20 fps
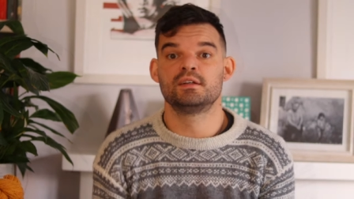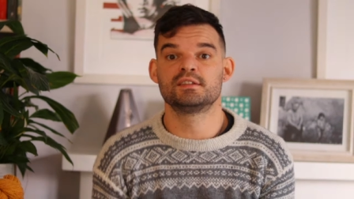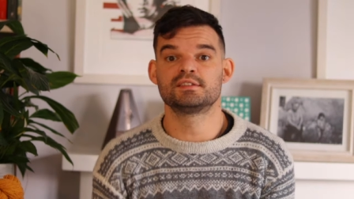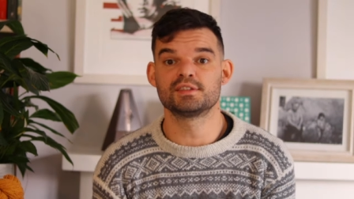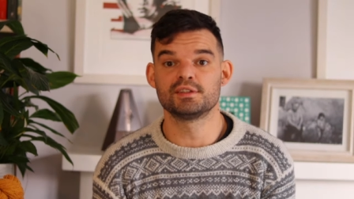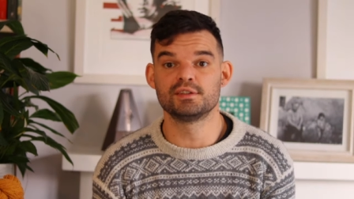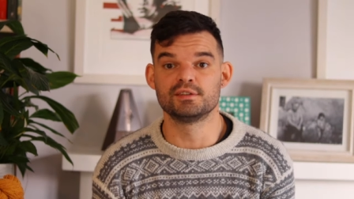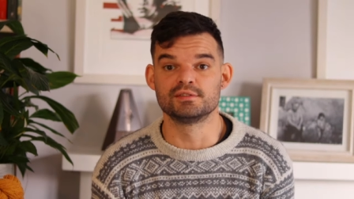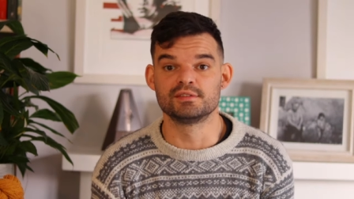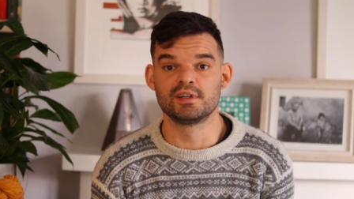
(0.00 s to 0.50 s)

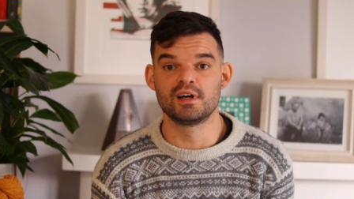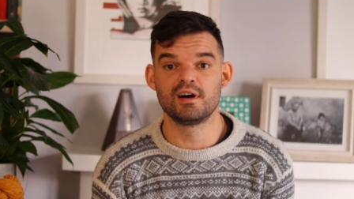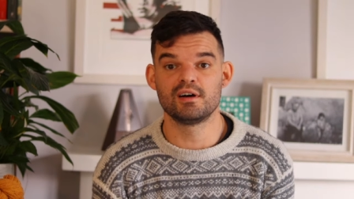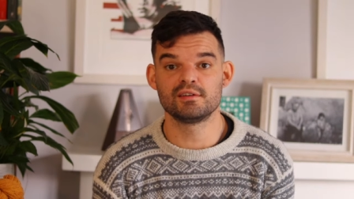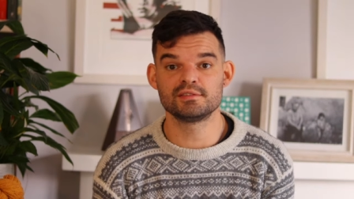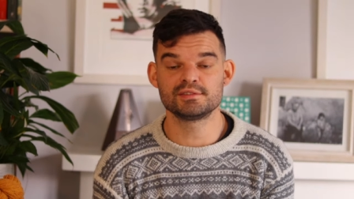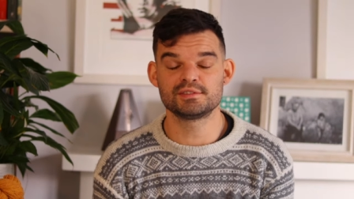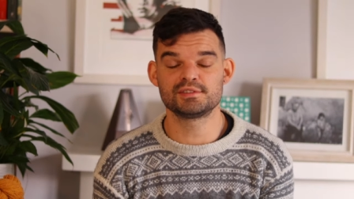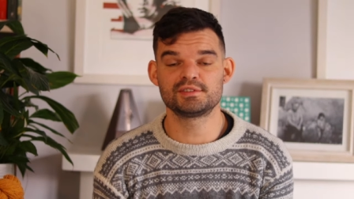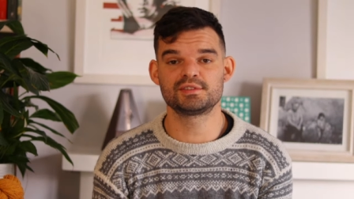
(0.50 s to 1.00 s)
So,
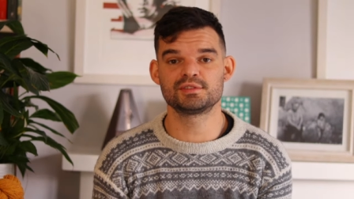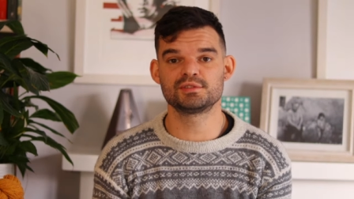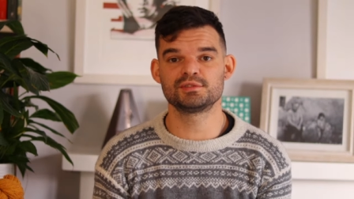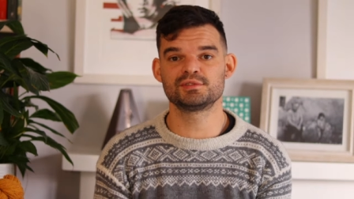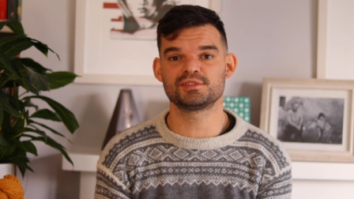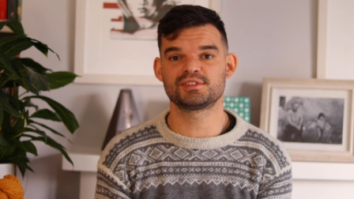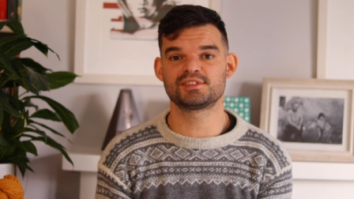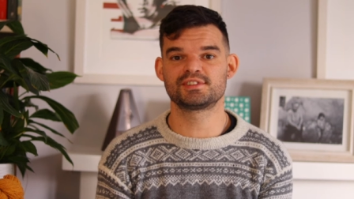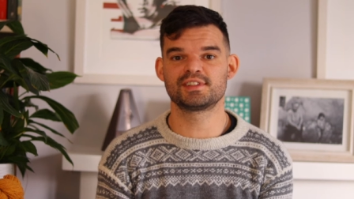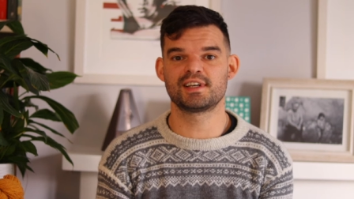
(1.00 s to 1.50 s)
on to
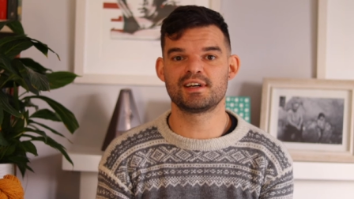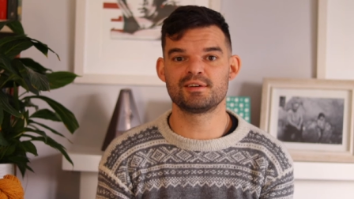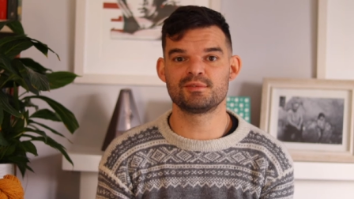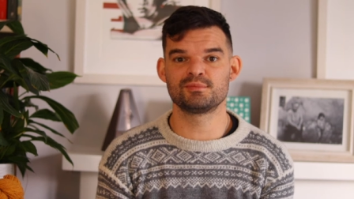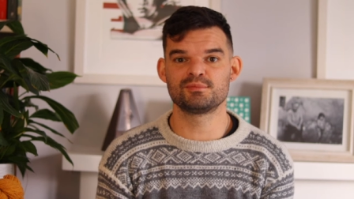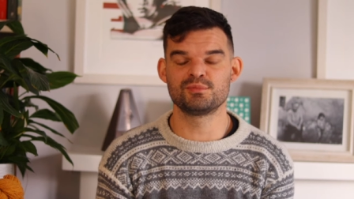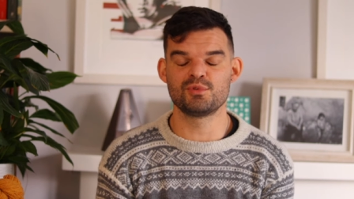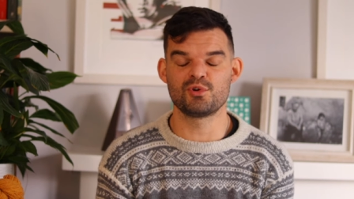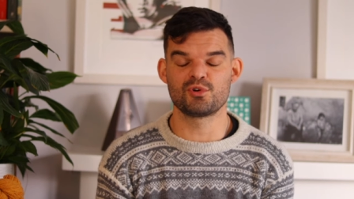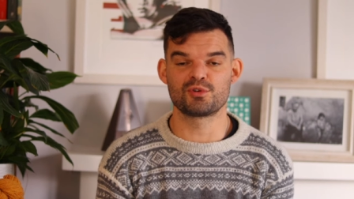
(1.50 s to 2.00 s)

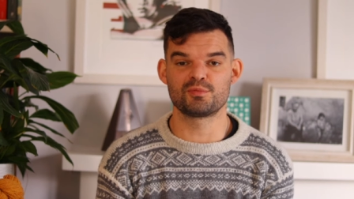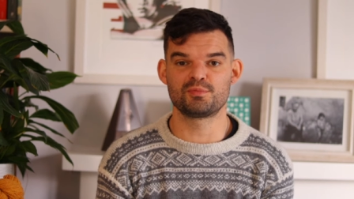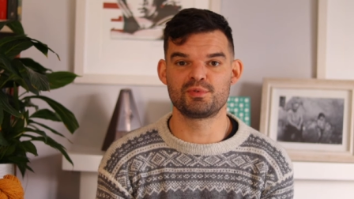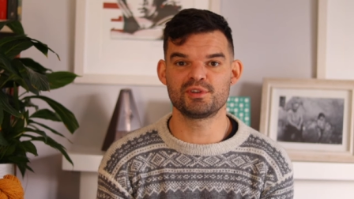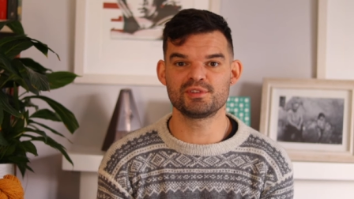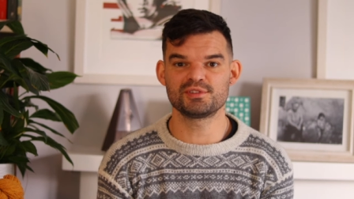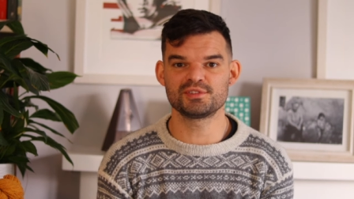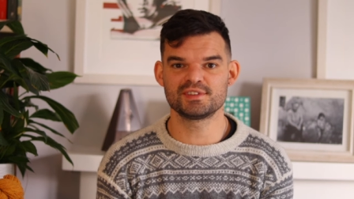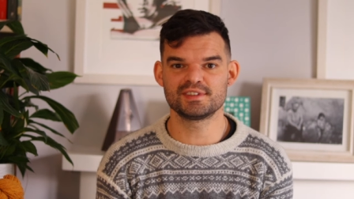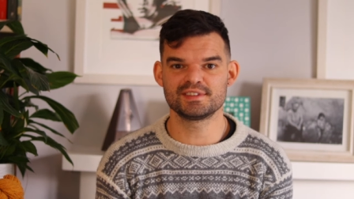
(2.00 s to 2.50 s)
some more
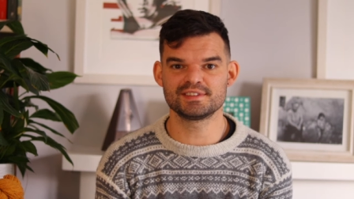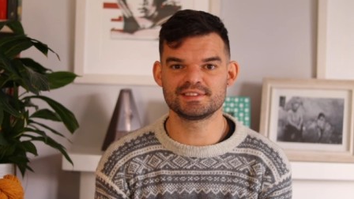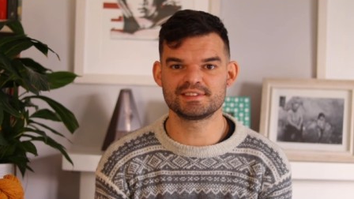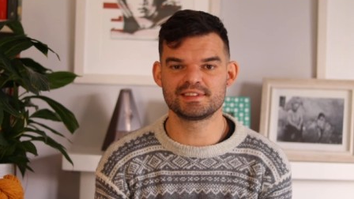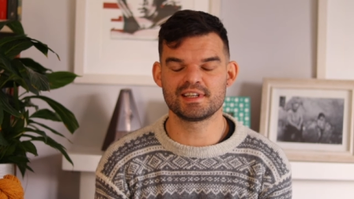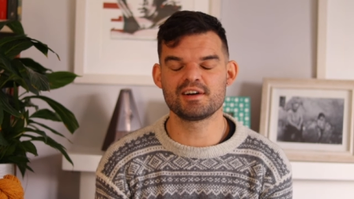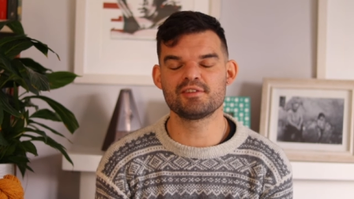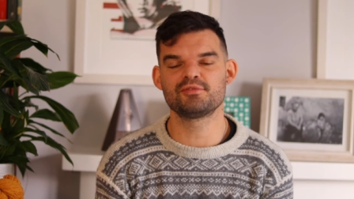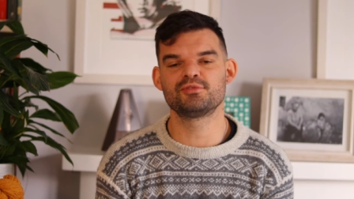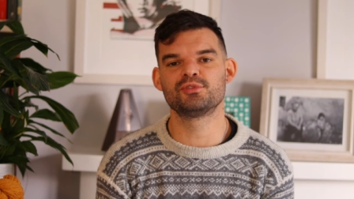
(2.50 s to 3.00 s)
personal
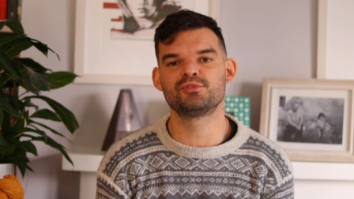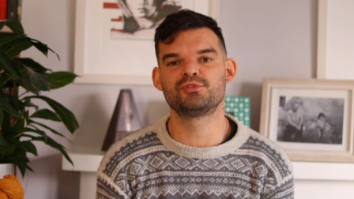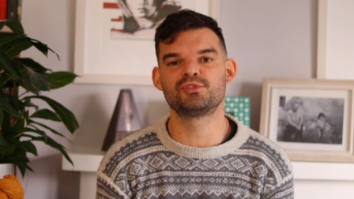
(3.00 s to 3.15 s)
stuff.